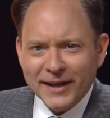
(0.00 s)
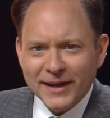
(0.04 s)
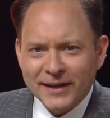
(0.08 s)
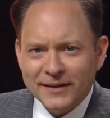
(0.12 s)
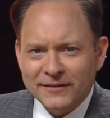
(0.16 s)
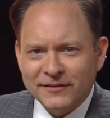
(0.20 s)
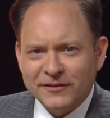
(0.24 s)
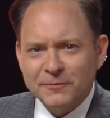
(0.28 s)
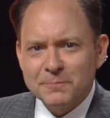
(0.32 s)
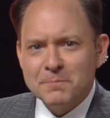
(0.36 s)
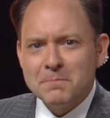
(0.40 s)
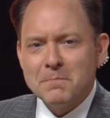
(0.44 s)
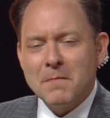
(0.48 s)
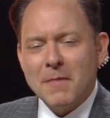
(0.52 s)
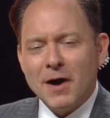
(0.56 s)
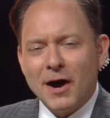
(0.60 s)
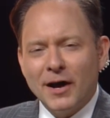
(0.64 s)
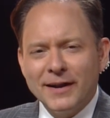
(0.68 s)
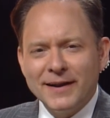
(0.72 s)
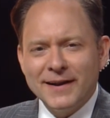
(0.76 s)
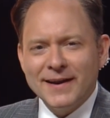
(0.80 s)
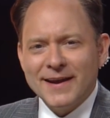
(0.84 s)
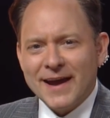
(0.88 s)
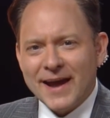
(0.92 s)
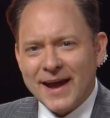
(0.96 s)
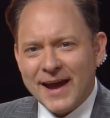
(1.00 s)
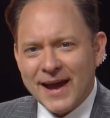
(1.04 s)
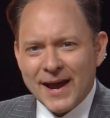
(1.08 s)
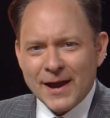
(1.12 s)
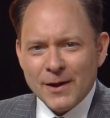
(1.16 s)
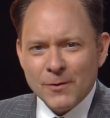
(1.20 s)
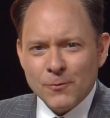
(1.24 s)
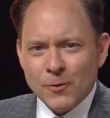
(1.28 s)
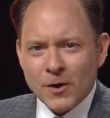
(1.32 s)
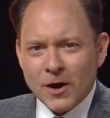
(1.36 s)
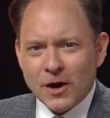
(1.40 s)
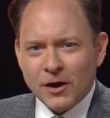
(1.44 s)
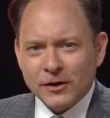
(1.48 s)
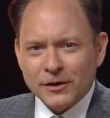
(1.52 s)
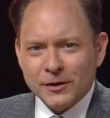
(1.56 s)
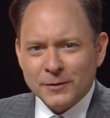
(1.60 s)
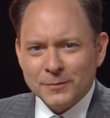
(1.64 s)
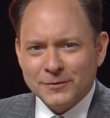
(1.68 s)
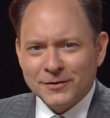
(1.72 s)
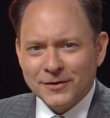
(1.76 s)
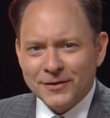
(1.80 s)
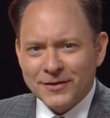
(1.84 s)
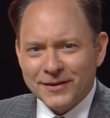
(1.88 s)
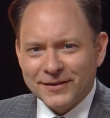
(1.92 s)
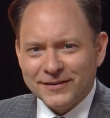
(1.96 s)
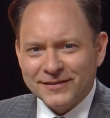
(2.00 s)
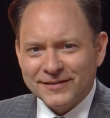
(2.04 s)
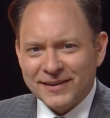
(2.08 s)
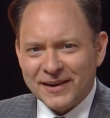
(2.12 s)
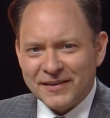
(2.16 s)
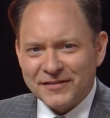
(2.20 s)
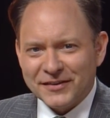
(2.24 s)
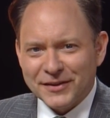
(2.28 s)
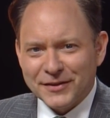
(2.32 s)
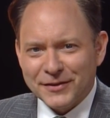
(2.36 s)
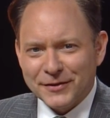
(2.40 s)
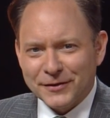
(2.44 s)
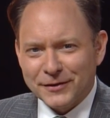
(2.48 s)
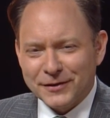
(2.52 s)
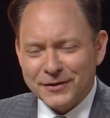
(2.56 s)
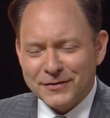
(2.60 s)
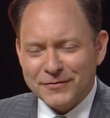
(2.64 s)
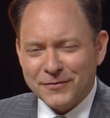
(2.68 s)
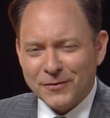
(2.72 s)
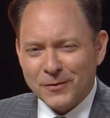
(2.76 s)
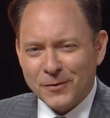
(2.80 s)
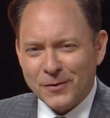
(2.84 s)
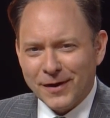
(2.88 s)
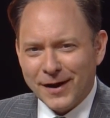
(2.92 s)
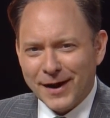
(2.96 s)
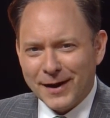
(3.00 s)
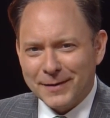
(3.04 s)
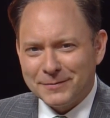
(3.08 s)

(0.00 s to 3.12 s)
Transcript: It's Monday. Welcome to the 734.